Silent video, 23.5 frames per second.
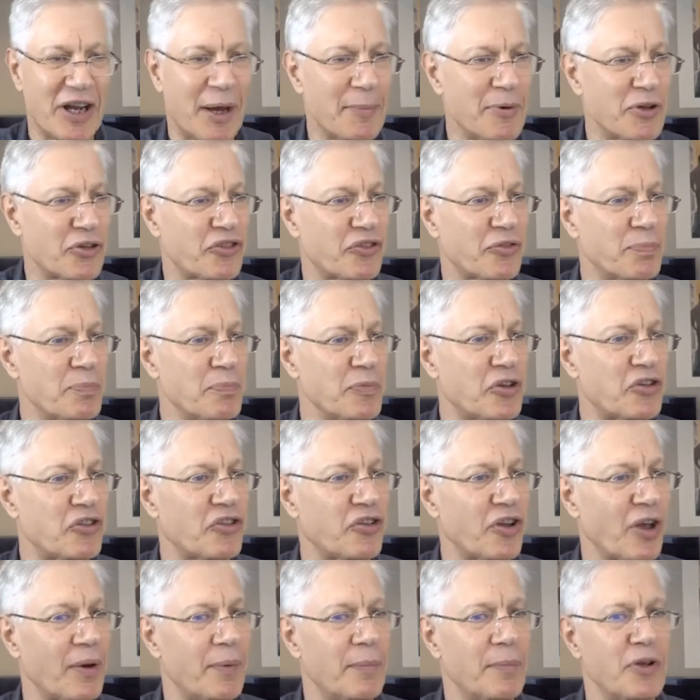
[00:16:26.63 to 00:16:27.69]
I mis mis
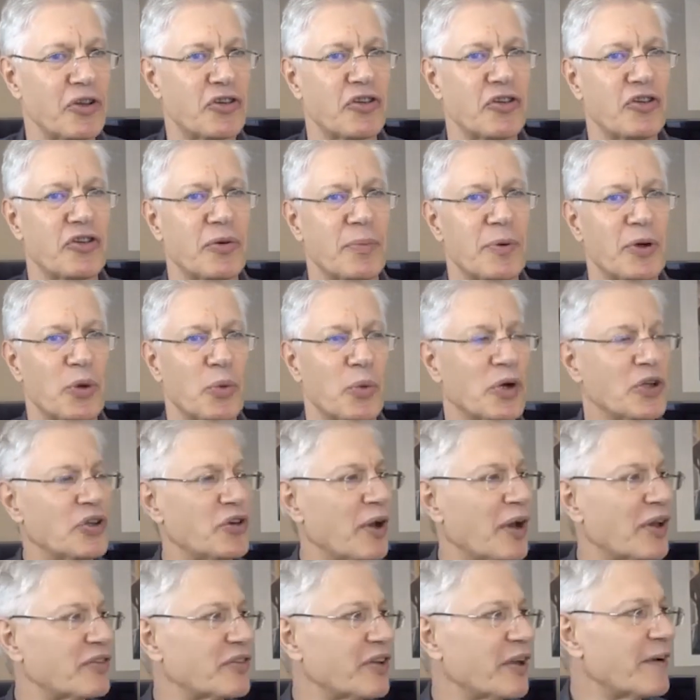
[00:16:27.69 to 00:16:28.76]
uh, misinterpreted what you
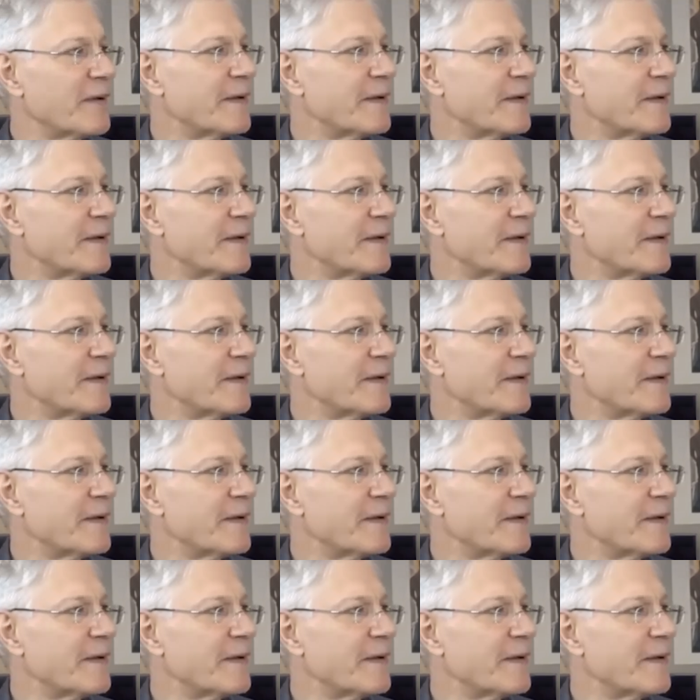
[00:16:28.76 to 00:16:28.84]
asked.